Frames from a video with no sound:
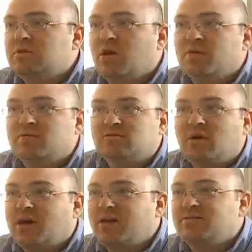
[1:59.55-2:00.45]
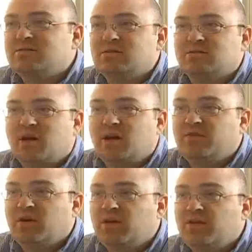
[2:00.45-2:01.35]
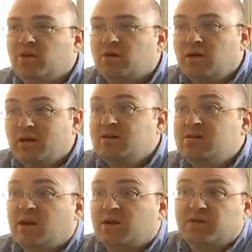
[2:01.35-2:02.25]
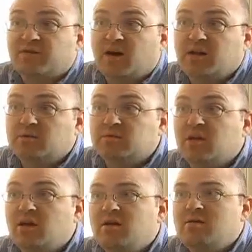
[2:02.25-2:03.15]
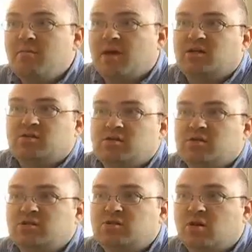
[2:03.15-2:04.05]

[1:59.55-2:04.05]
go with lights and a lot of other decorative items, making sure that you